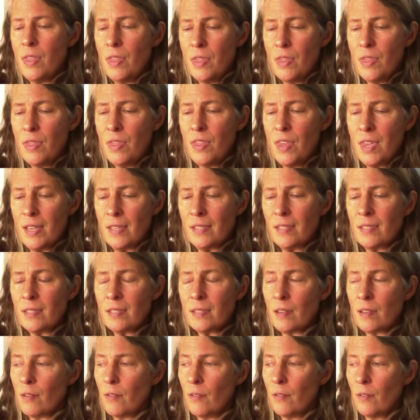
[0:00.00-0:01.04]

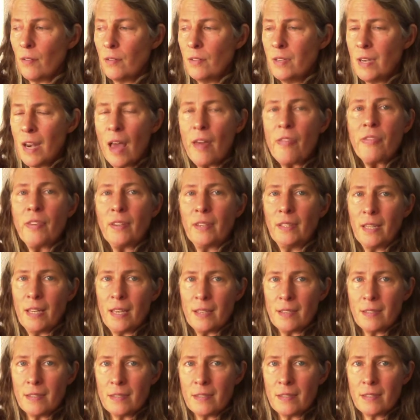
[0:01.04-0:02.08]
this
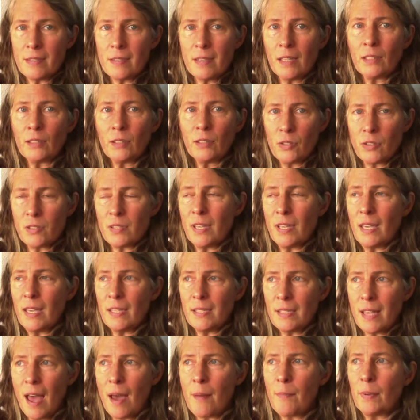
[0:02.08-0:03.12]
nothingness that looks like
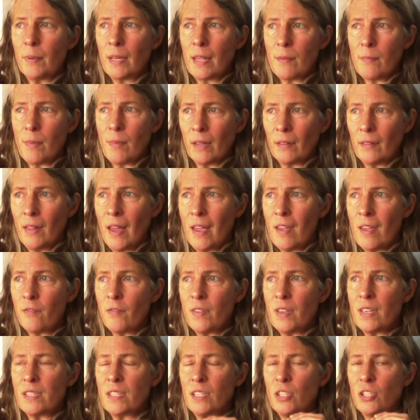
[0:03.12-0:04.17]
is happening in my life
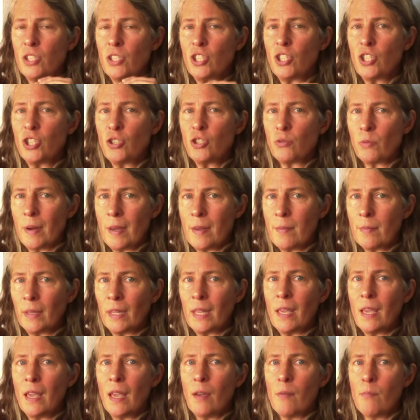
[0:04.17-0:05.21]
is
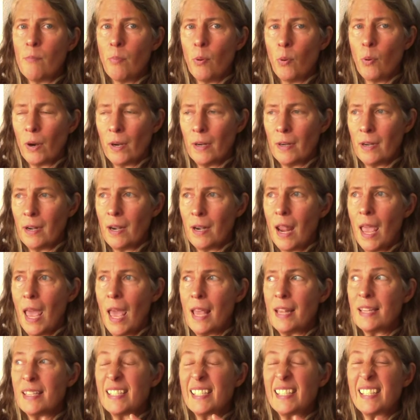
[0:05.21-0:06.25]
extremely important
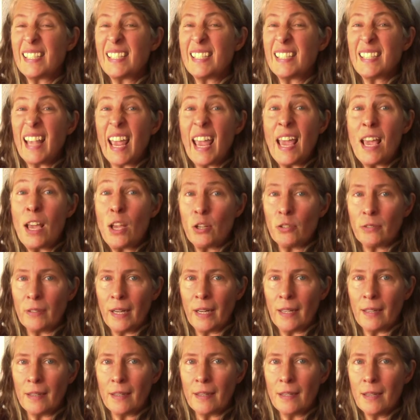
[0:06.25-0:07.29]
and
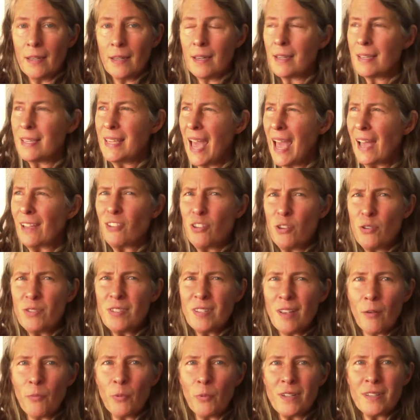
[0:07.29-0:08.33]
sacred. Yeah, use
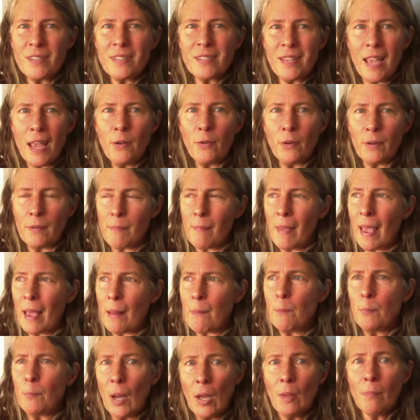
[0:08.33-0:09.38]
that word sacred,
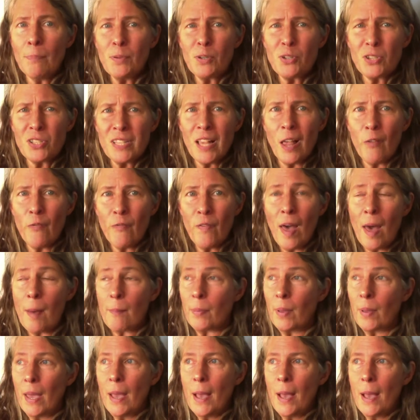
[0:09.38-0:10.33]
man. Pump yourself up,